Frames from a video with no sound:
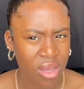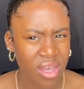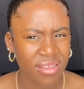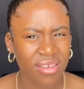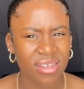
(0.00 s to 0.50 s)

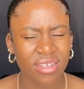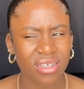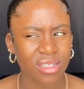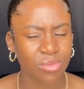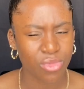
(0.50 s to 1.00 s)
than it
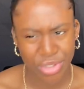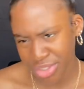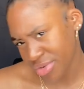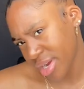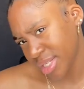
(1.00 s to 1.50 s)
does
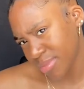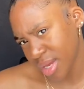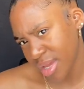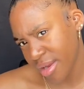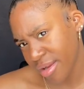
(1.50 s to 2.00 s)
moisturize my
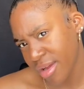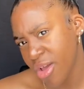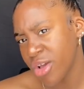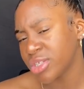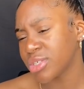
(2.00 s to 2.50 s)
hair.
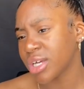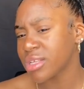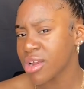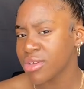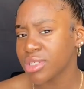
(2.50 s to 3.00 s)
So I
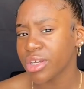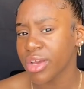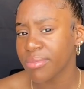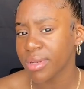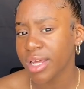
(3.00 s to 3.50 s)
started using
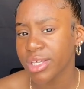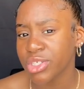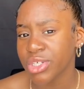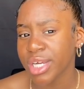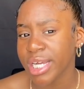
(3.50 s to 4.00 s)
Cream of
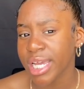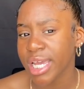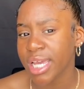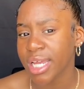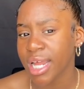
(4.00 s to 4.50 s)
Nature,
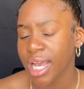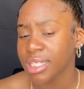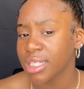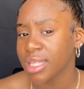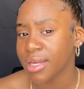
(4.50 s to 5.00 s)
and
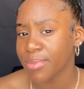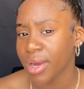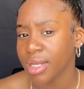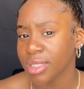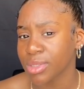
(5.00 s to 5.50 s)
actually their
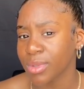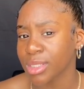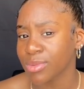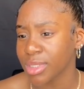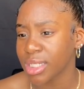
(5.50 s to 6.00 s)
products works
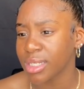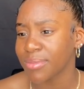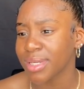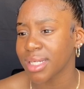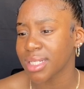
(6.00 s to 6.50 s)
really good
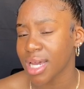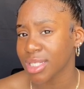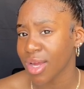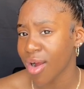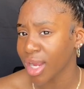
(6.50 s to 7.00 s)
because it has
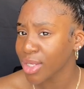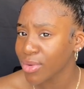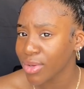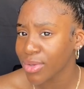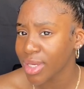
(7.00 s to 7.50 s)
argan
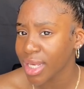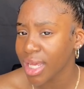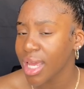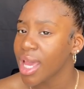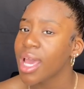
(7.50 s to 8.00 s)
oil in
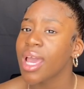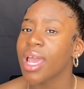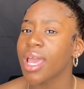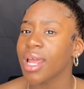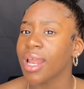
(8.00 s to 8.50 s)
it.
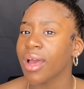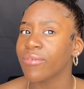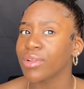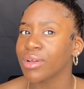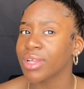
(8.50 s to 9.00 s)
And I've
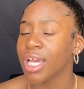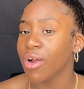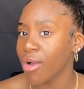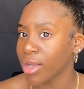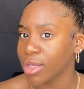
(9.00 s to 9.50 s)
learned that
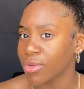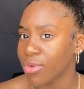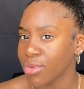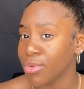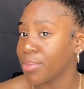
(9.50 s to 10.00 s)
argan
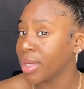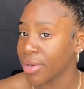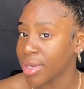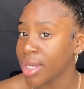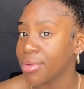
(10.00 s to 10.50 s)
oil
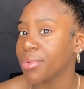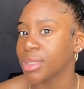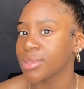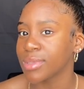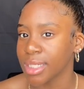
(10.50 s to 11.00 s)
period
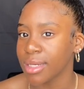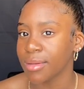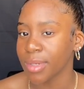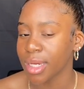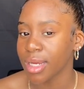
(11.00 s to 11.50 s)
works really good in
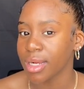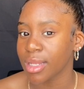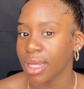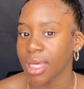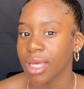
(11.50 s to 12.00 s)
my hair.
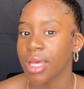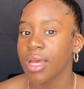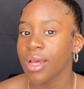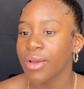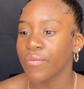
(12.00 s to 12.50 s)
Like
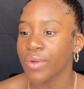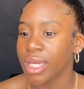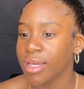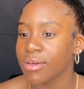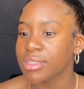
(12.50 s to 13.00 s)
for
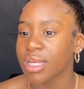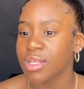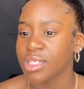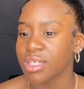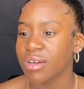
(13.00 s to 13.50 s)
Eco
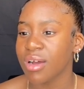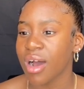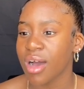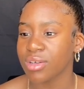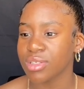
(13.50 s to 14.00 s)
Styler Gel,
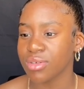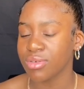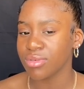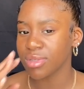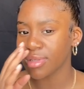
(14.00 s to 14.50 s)
I also
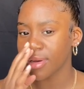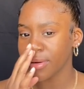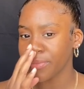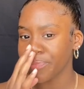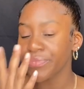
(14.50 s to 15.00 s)
use
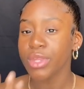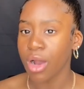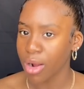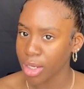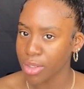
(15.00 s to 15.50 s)
the
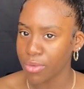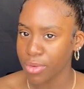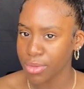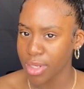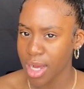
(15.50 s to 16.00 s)
argan
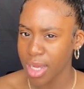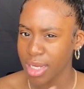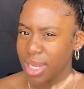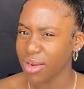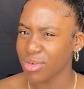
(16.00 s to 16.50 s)
oil
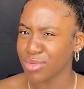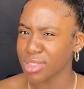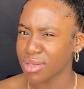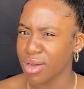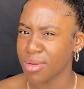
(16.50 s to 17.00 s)
kind. I don't know what it's
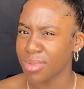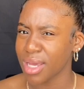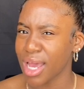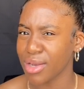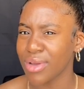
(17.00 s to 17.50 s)
called, but
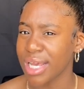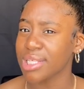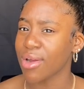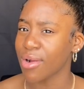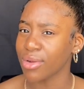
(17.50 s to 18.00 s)
I know it has
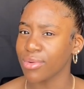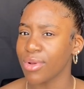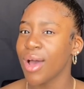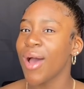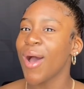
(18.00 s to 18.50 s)

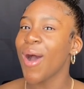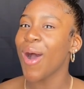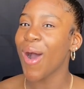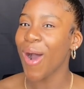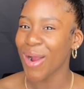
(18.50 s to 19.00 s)

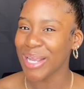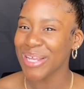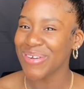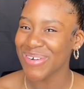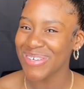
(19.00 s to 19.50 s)

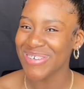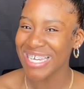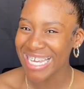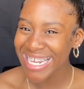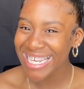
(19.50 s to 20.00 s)
argan oil
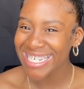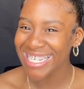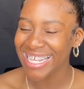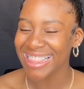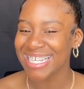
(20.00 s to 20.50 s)
in it,
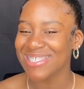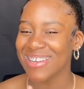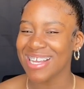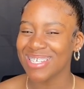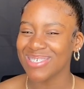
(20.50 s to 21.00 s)
and that's what
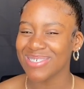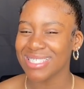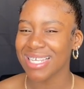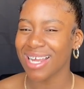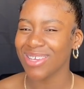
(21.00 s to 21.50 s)
I use.
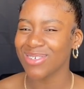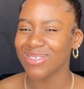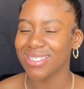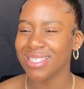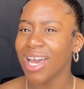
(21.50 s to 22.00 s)
And I
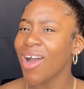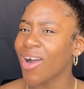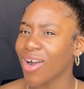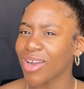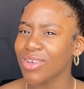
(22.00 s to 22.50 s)
use
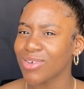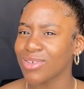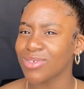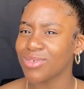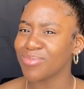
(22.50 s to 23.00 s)
argan
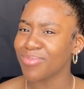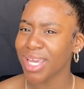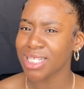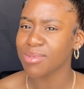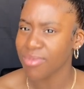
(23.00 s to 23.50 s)
oil
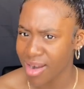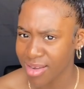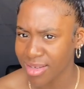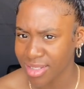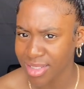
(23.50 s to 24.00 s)
based
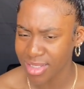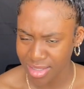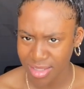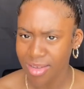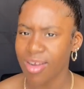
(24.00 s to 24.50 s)
products
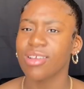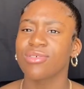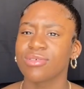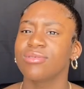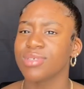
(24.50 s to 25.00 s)
because argan
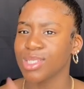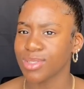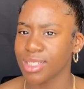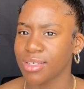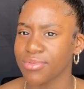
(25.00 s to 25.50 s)
oil works
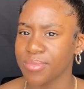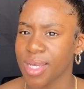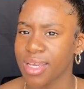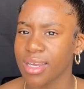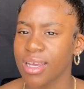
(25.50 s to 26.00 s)
really good for my
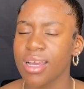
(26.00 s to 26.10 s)
hair.